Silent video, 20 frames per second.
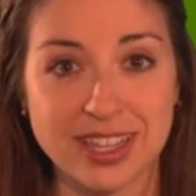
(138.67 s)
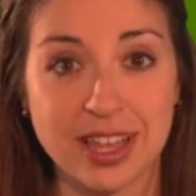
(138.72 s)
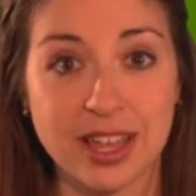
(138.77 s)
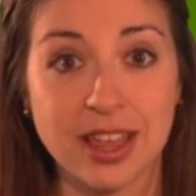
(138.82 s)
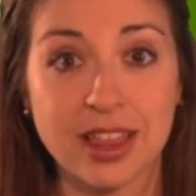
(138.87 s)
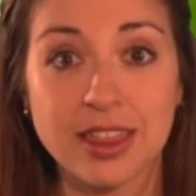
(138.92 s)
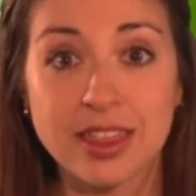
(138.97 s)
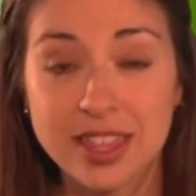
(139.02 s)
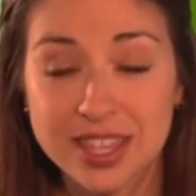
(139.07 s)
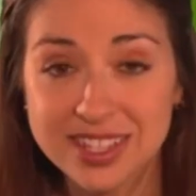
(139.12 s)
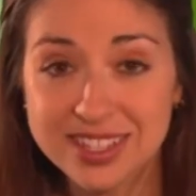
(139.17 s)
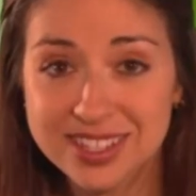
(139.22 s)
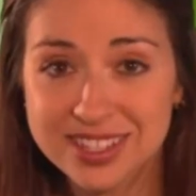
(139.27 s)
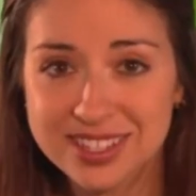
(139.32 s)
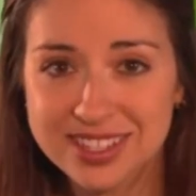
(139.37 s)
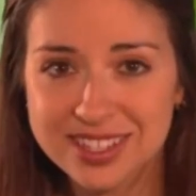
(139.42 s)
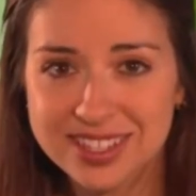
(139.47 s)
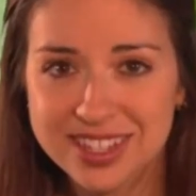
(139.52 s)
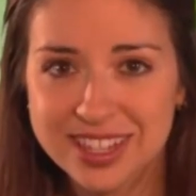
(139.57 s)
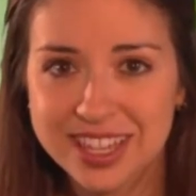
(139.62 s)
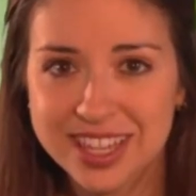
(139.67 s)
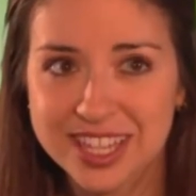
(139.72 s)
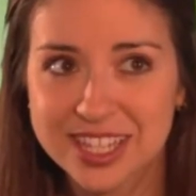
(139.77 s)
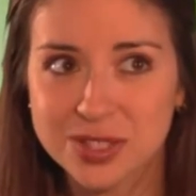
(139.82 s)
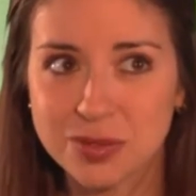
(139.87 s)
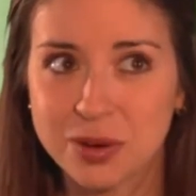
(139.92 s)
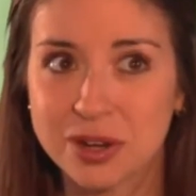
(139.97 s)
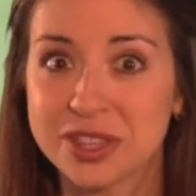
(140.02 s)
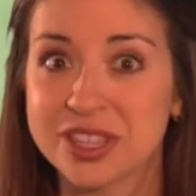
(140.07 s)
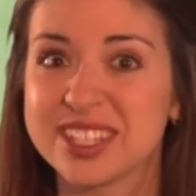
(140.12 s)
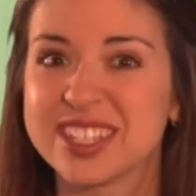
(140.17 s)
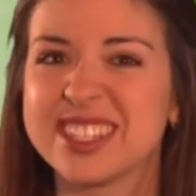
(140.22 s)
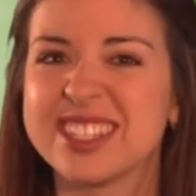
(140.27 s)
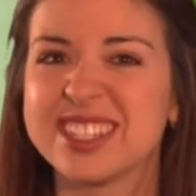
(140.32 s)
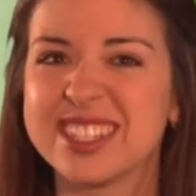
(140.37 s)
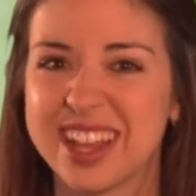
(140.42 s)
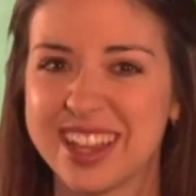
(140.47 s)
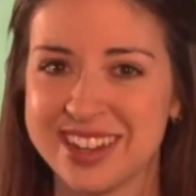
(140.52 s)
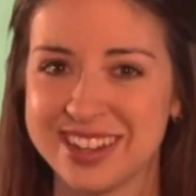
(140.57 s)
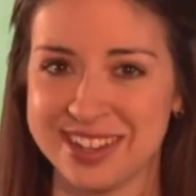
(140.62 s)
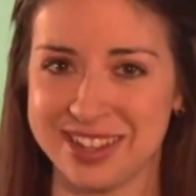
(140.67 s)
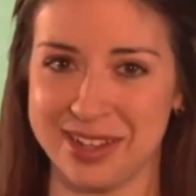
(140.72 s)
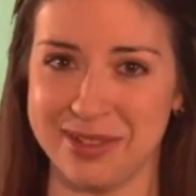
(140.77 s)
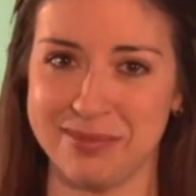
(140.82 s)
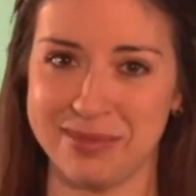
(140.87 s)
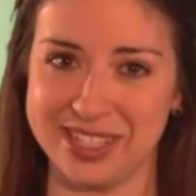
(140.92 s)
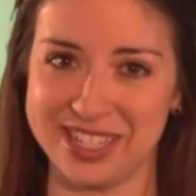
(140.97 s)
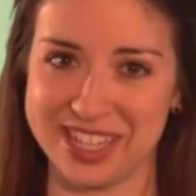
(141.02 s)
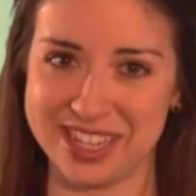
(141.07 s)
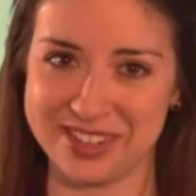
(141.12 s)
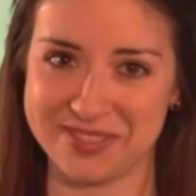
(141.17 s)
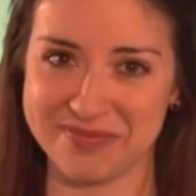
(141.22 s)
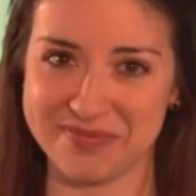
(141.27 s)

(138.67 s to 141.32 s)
This is where the sun comes in.